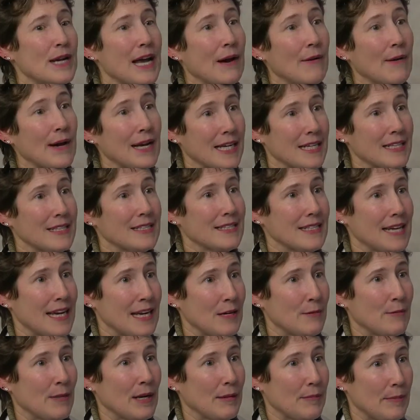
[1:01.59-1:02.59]
now I can
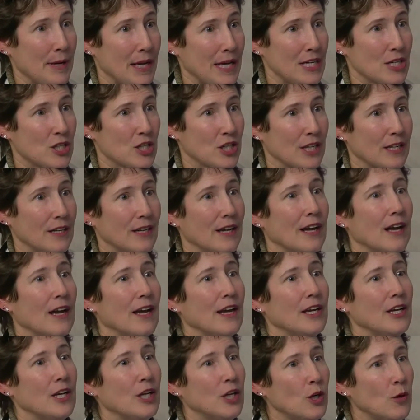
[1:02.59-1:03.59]
say to my patient,
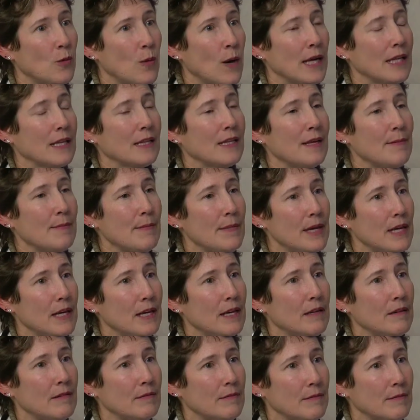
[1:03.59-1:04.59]
you know what, let
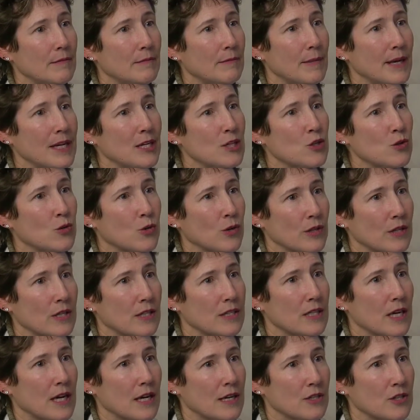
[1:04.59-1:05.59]
me make sure
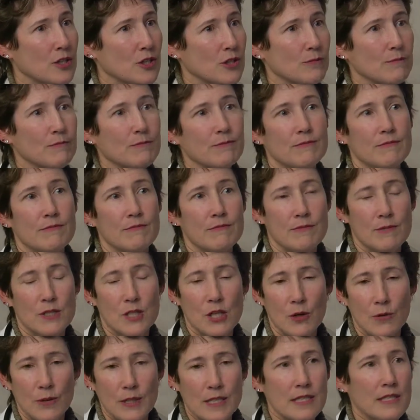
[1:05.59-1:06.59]
that Dr.
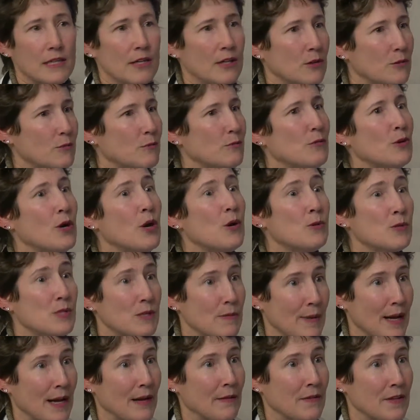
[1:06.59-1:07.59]
So-and-so knows
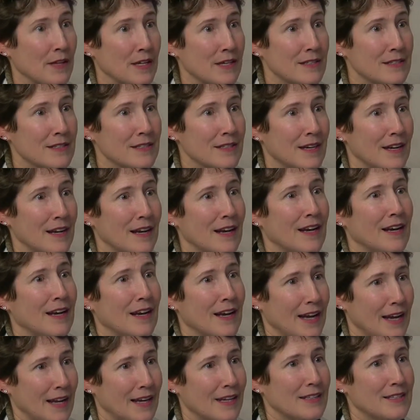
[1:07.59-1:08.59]
about this,
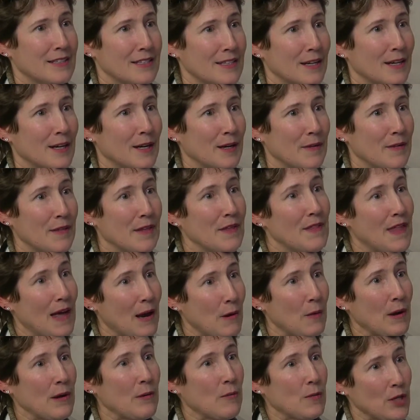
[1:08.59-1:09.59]
and then
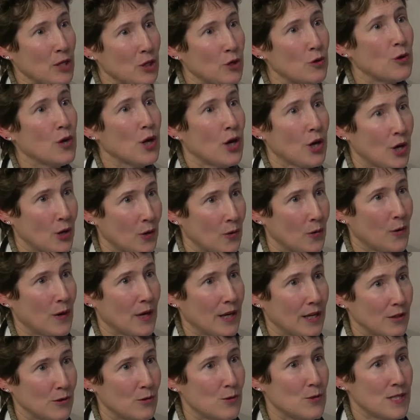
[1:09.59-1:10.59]
that way when you go
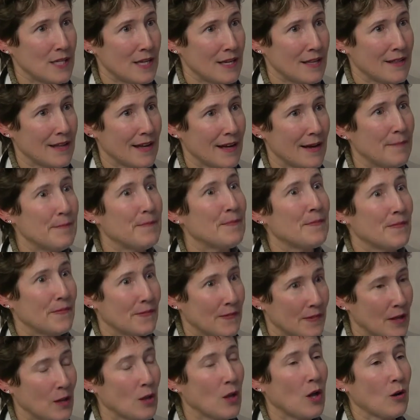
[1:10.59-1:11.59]
and you see them,
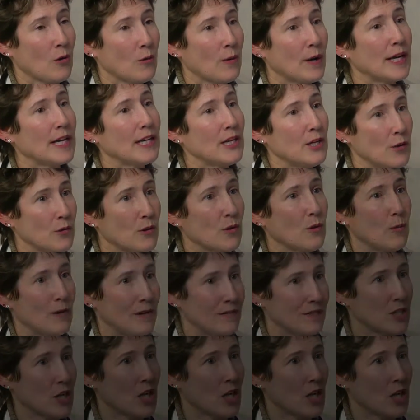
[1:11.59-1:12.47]
they'll already know that we've